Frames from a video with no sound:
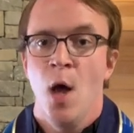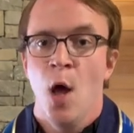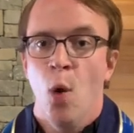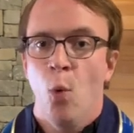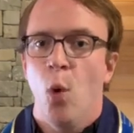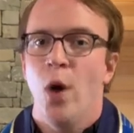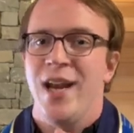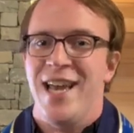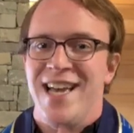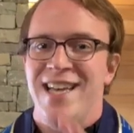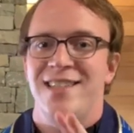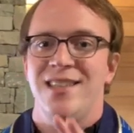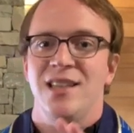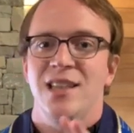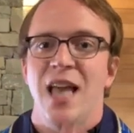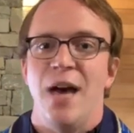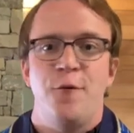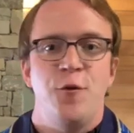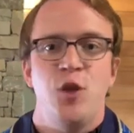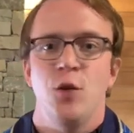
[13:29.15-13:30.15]
What is
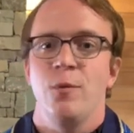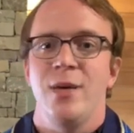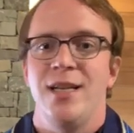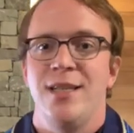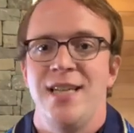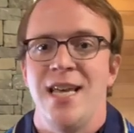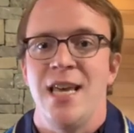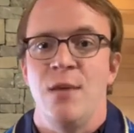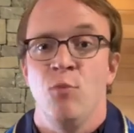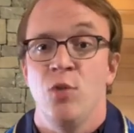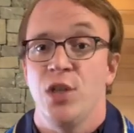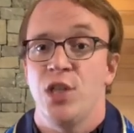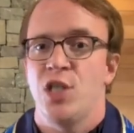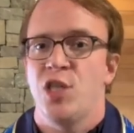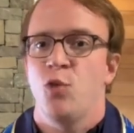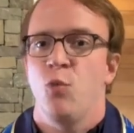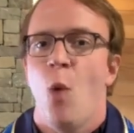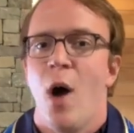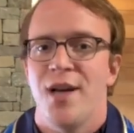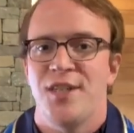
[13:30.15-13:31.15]
left to redeem was
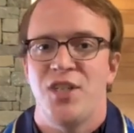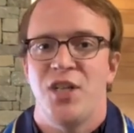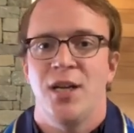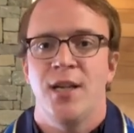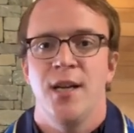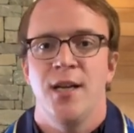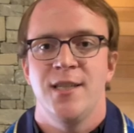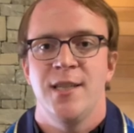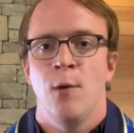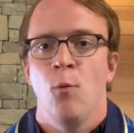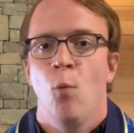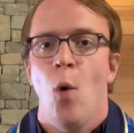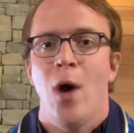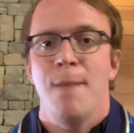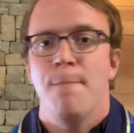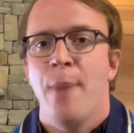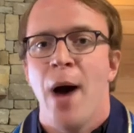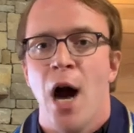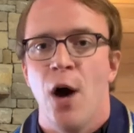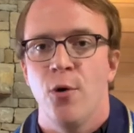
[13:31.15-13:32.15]
swastikas and
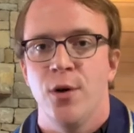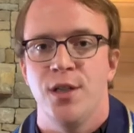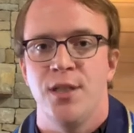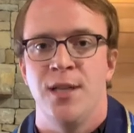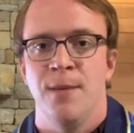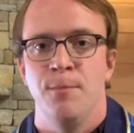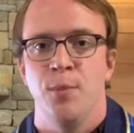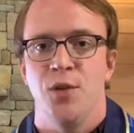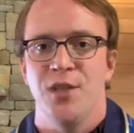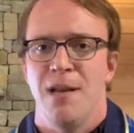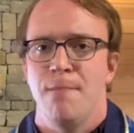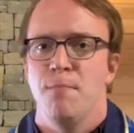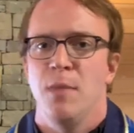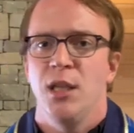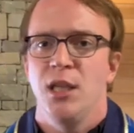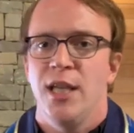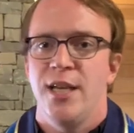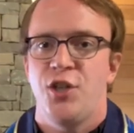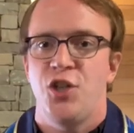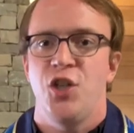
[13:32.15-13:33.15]
white power symbols and
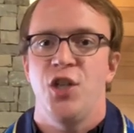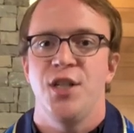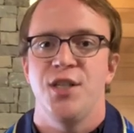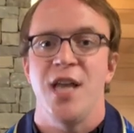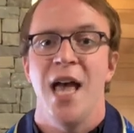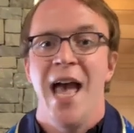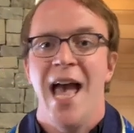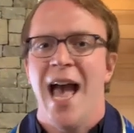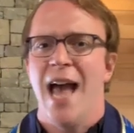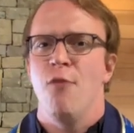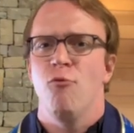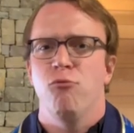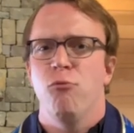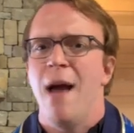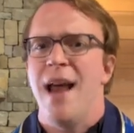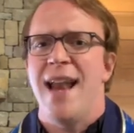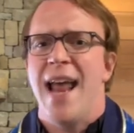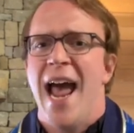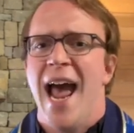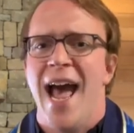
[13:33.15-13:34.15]
militias and
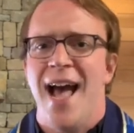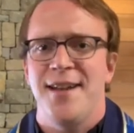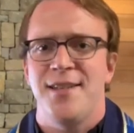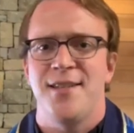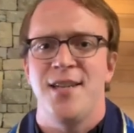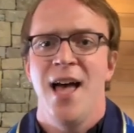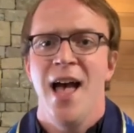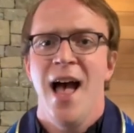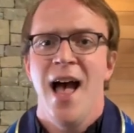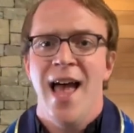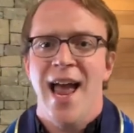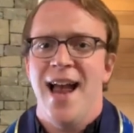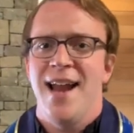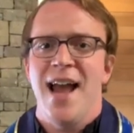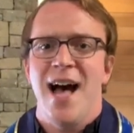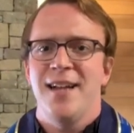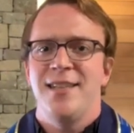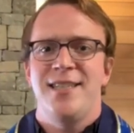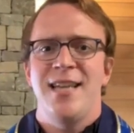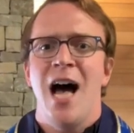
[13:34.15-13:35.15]
red hats. And
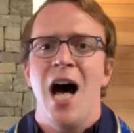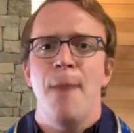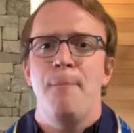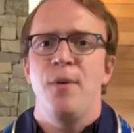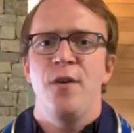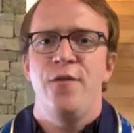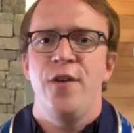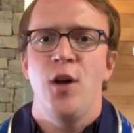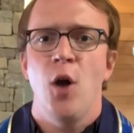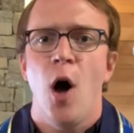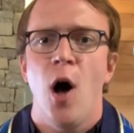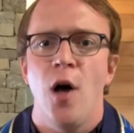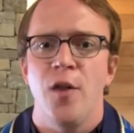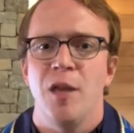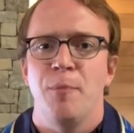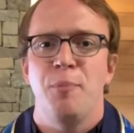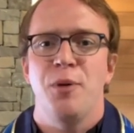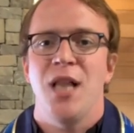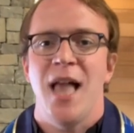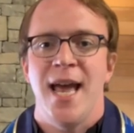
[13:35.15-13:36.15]
on top of it all, the
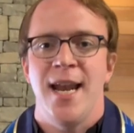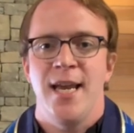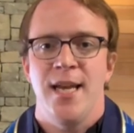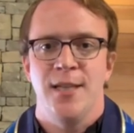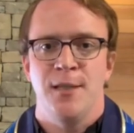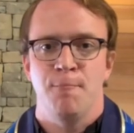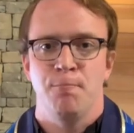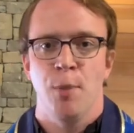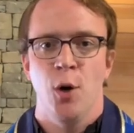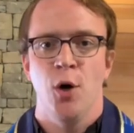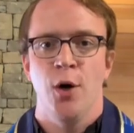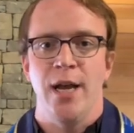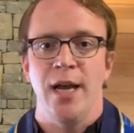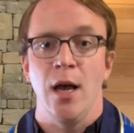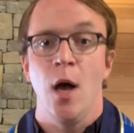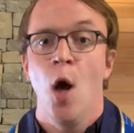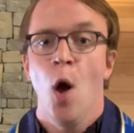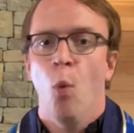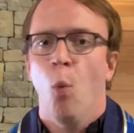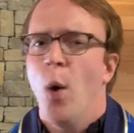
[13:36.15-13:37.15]
planet is burning.
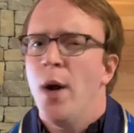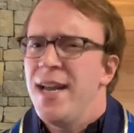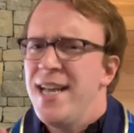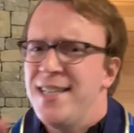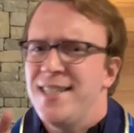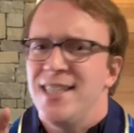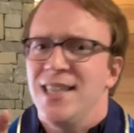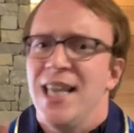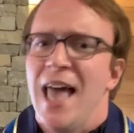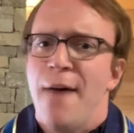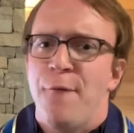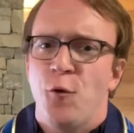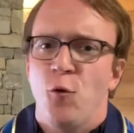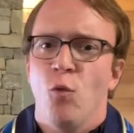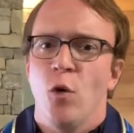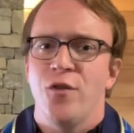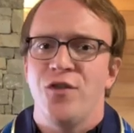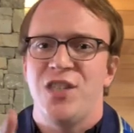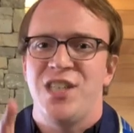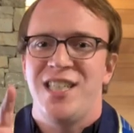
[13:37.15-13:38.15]
What is left
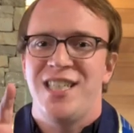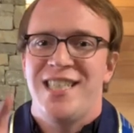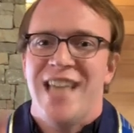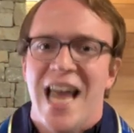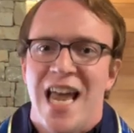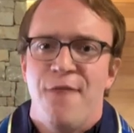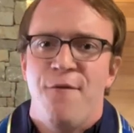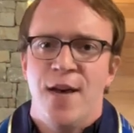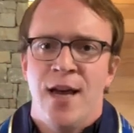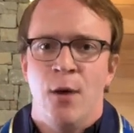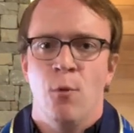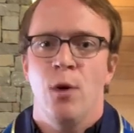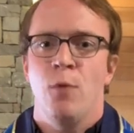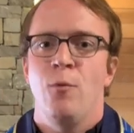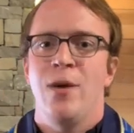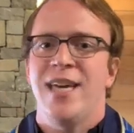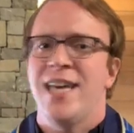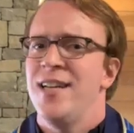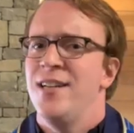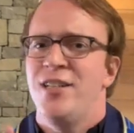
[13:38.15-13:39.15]
worth saving when
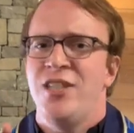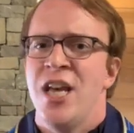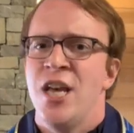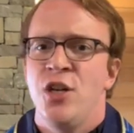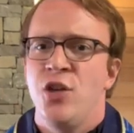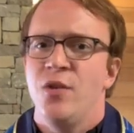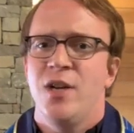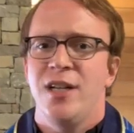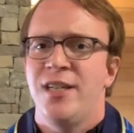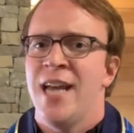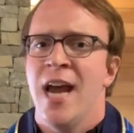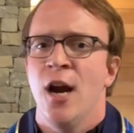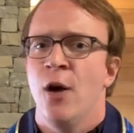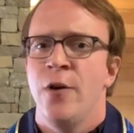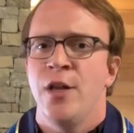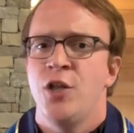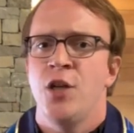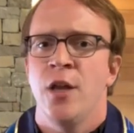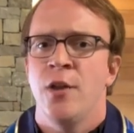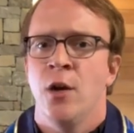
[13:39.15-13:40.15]
we continue to tear
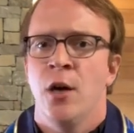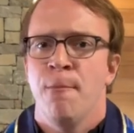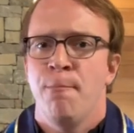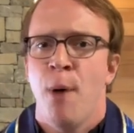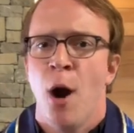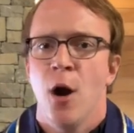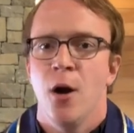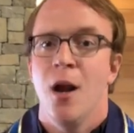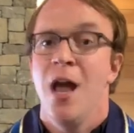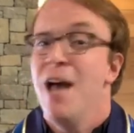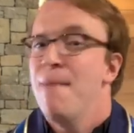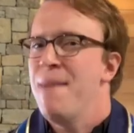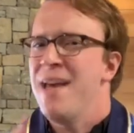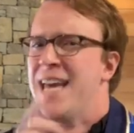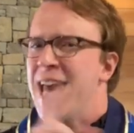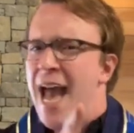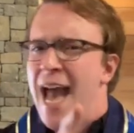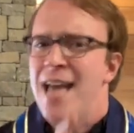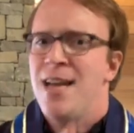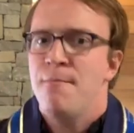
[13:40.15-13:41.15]
each other apart,
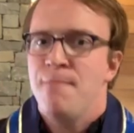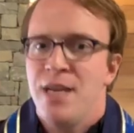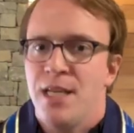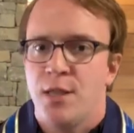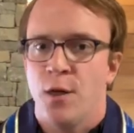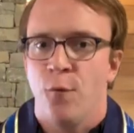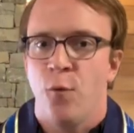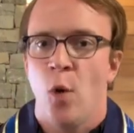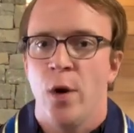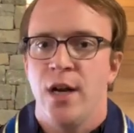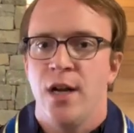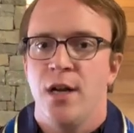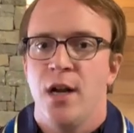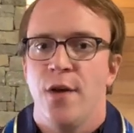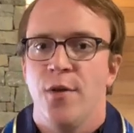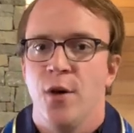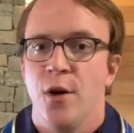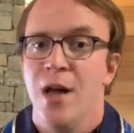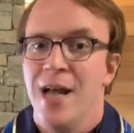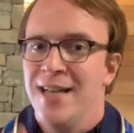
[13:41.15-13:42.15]
make enemies of one
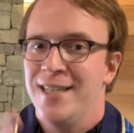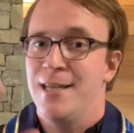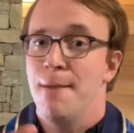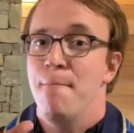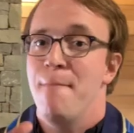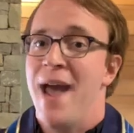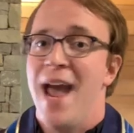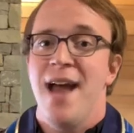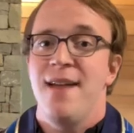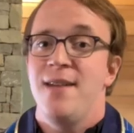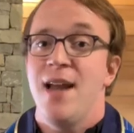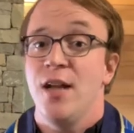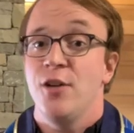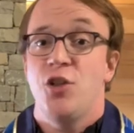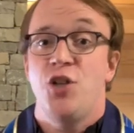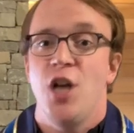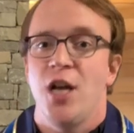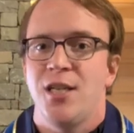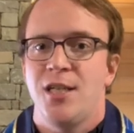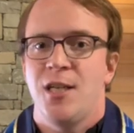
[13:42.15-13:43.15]
another, demand not
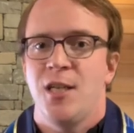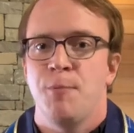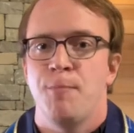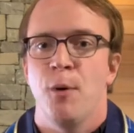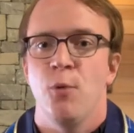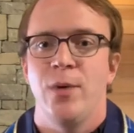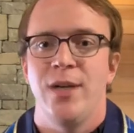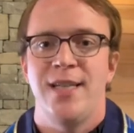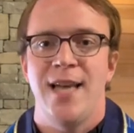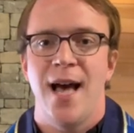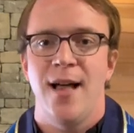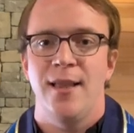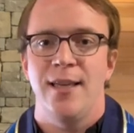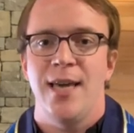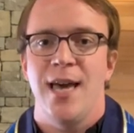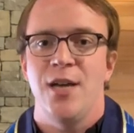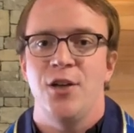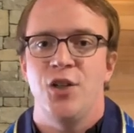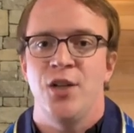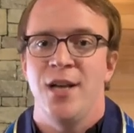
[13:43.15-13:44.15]
justice but
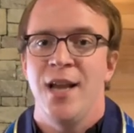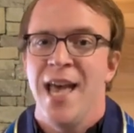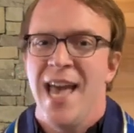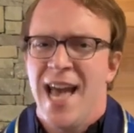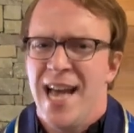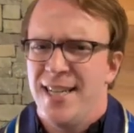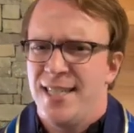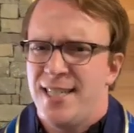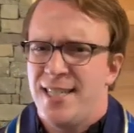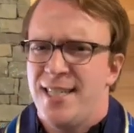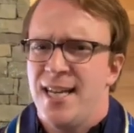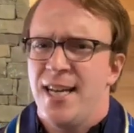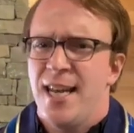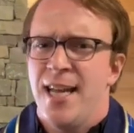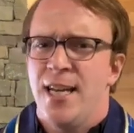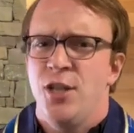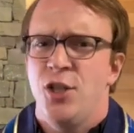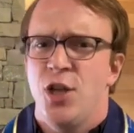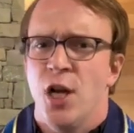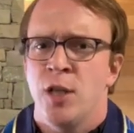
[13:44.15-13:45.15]
retaliation, and sit
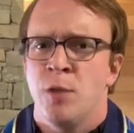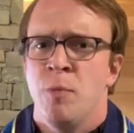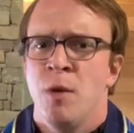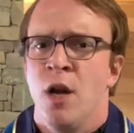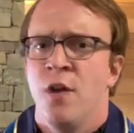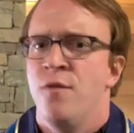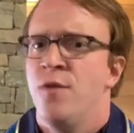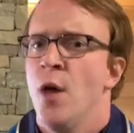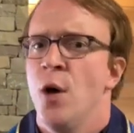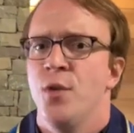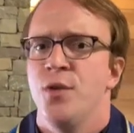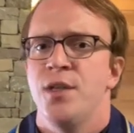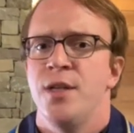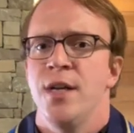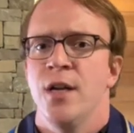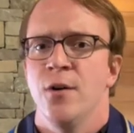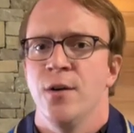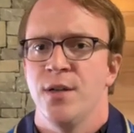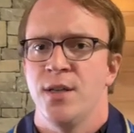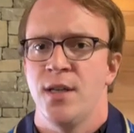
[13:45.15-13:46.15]
in judgment of those
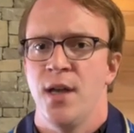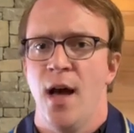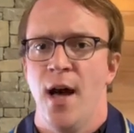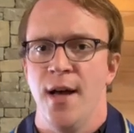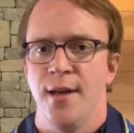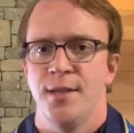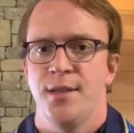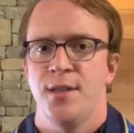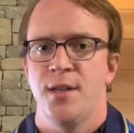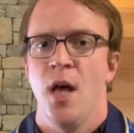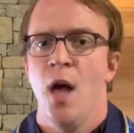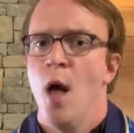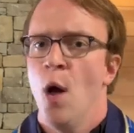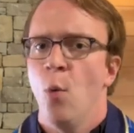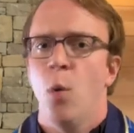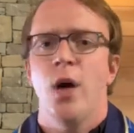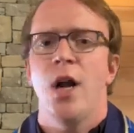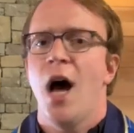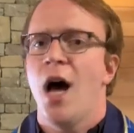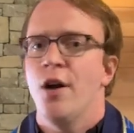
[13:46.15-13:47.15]
nearest to us?
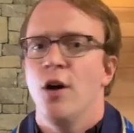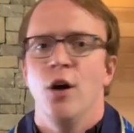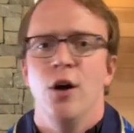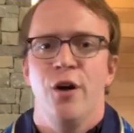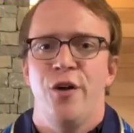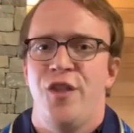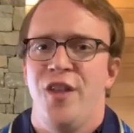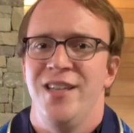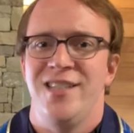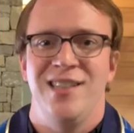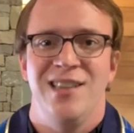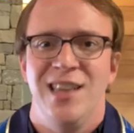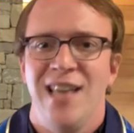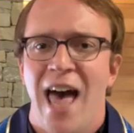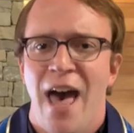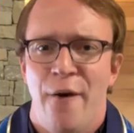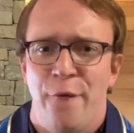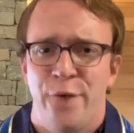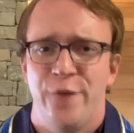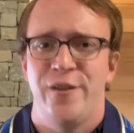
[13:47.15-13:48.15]
What on earth is
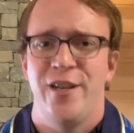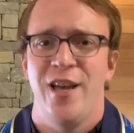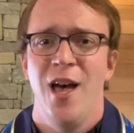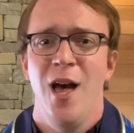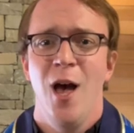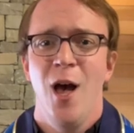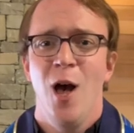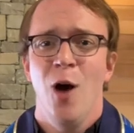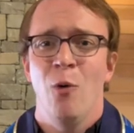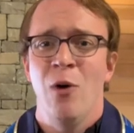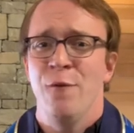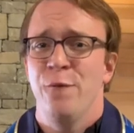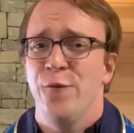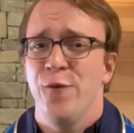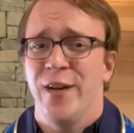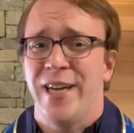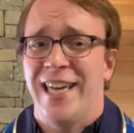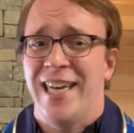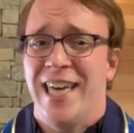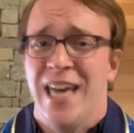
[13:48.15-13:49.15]
left when
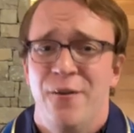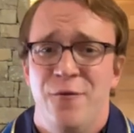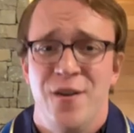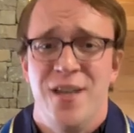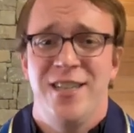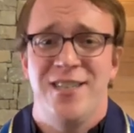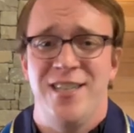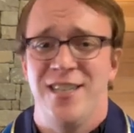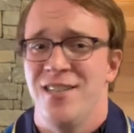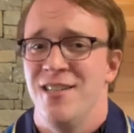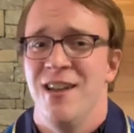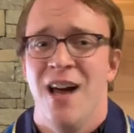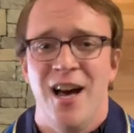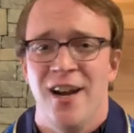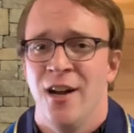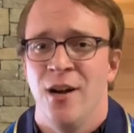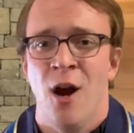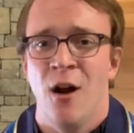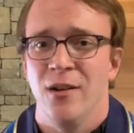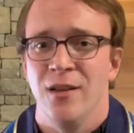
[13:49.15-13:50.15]
forgiveness is not
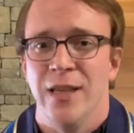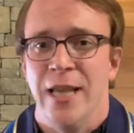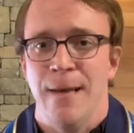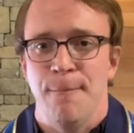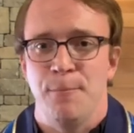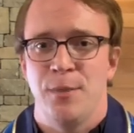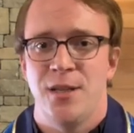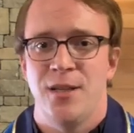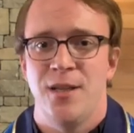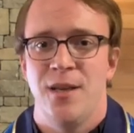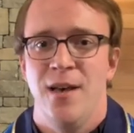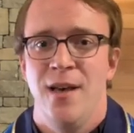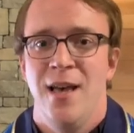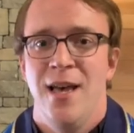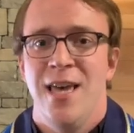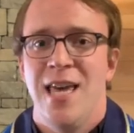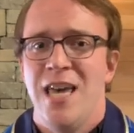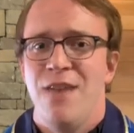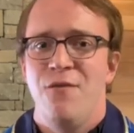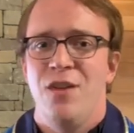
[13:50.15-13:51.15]
on our lips,
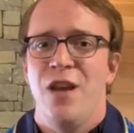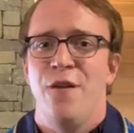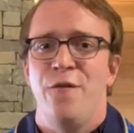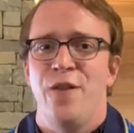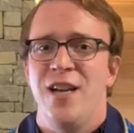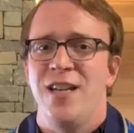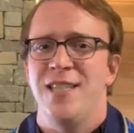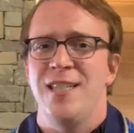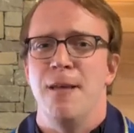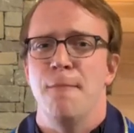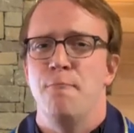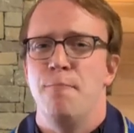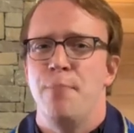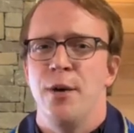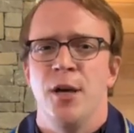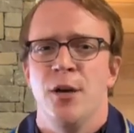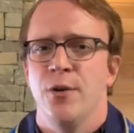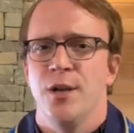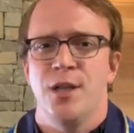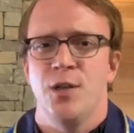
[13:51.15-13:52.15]
even if it is the
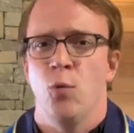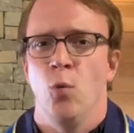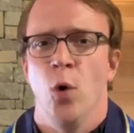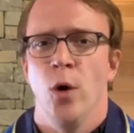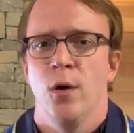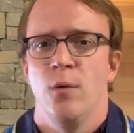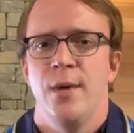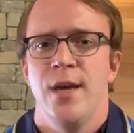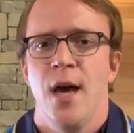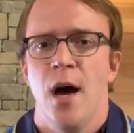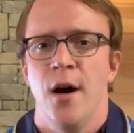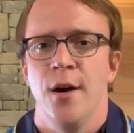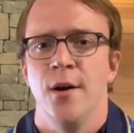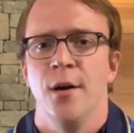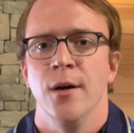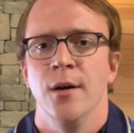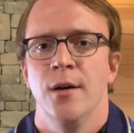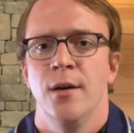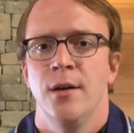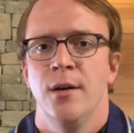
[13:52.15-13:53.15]
bitterest word we
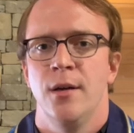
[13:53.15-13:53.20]
utter?